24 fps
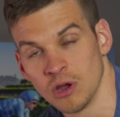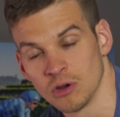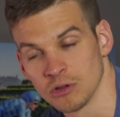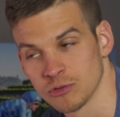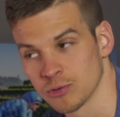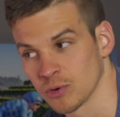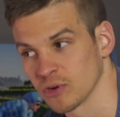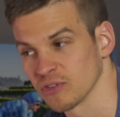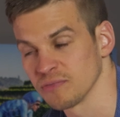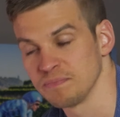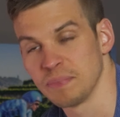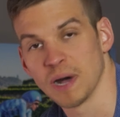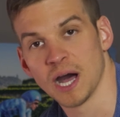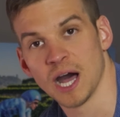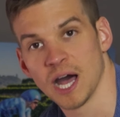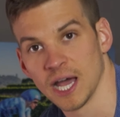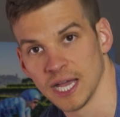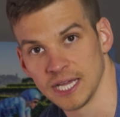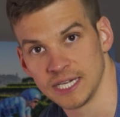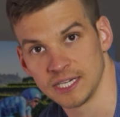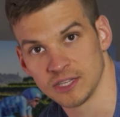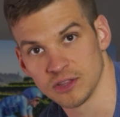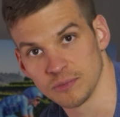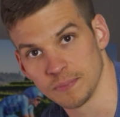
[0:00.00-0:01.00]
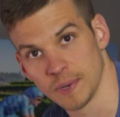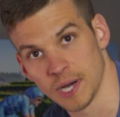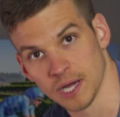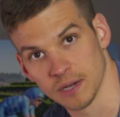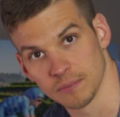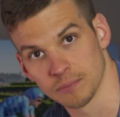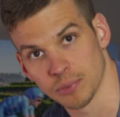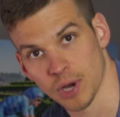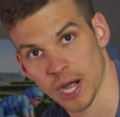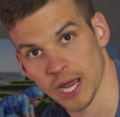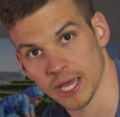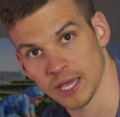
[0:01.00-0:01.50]
sort of behind the
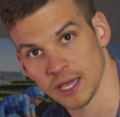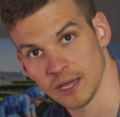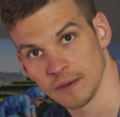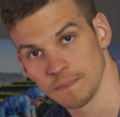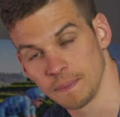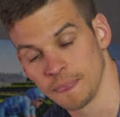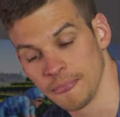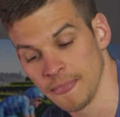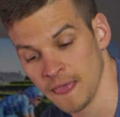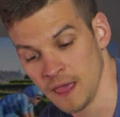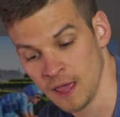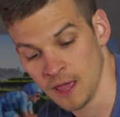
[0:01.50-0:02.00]
bottom bracket.